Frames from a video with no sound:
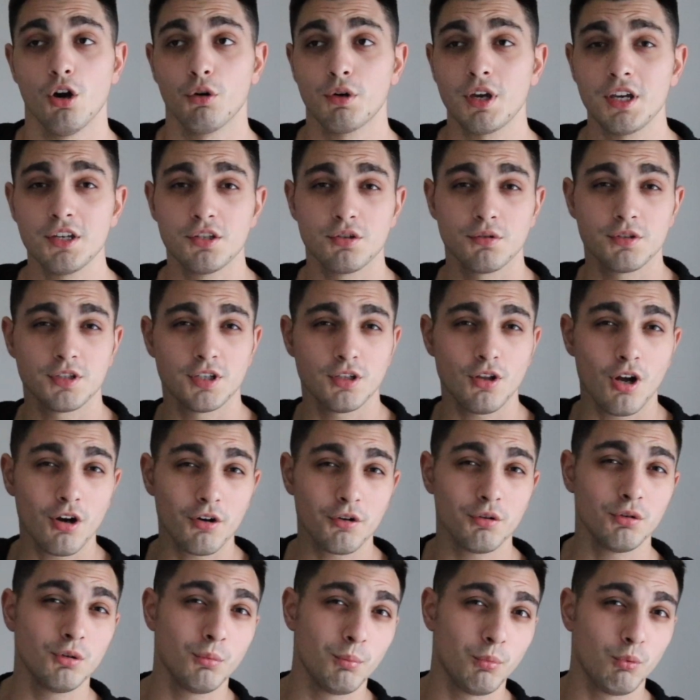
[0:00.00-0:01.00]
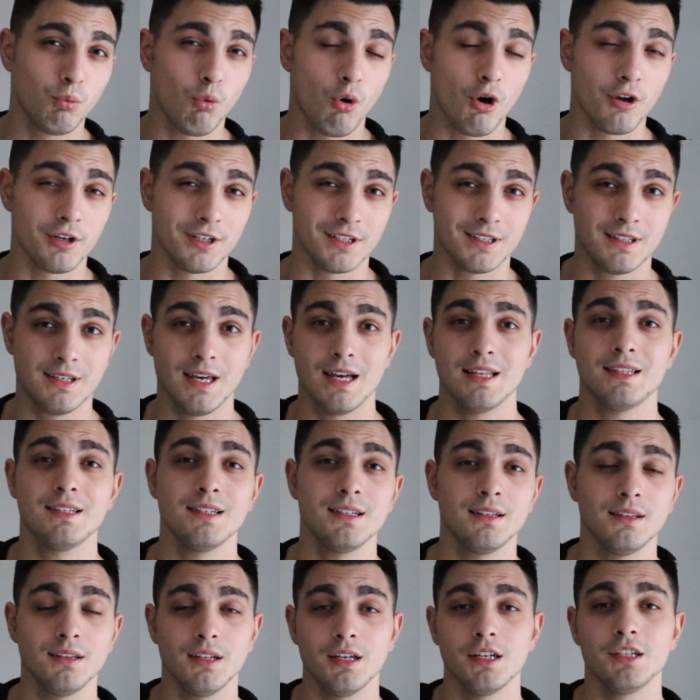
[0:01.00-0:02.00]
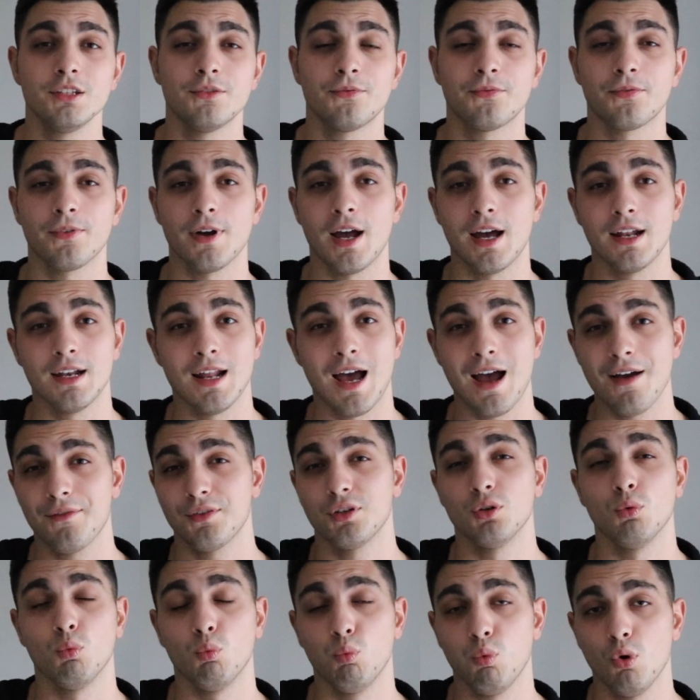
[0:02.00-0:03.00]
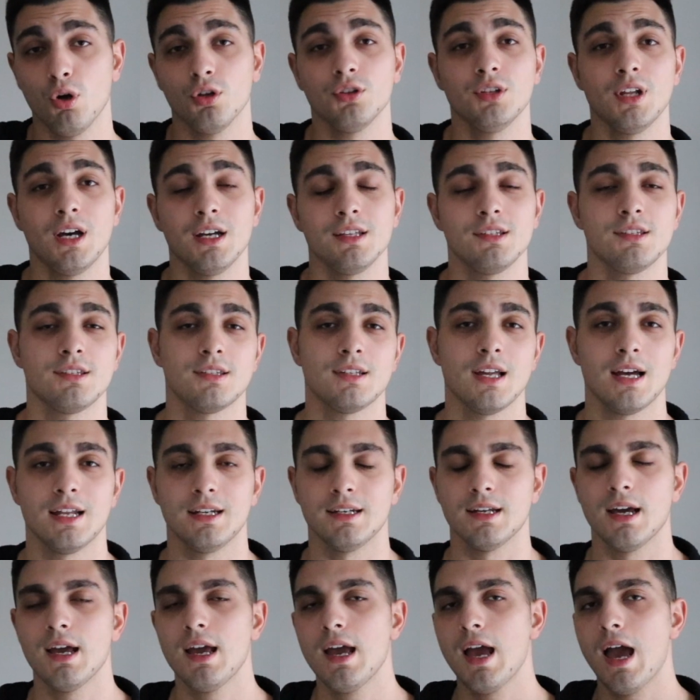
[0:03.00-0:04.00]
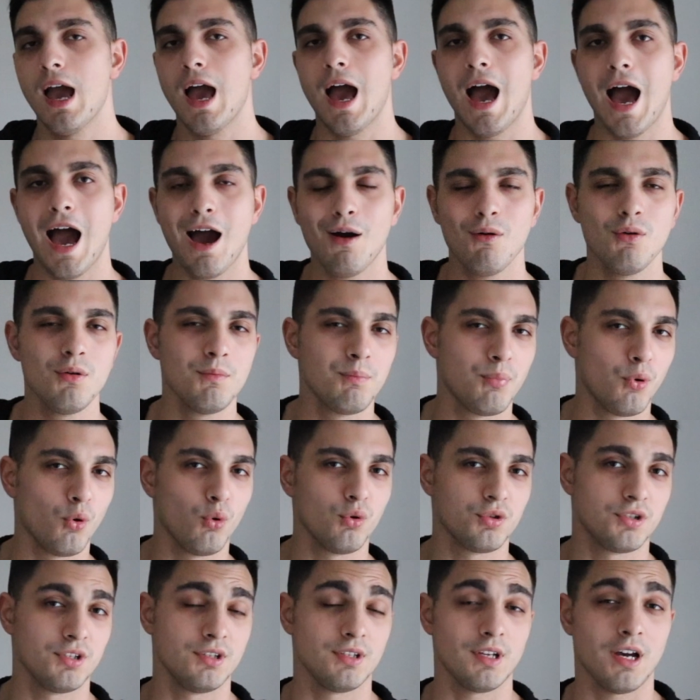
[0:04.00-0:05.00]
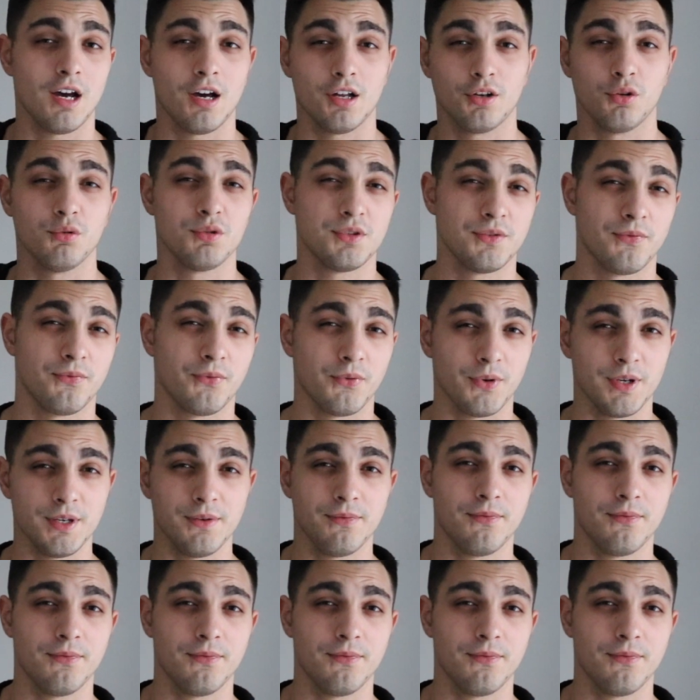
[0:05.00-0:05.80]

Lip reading: Okay, so scenario number one, getting laid and having a one-night stand. How important are those three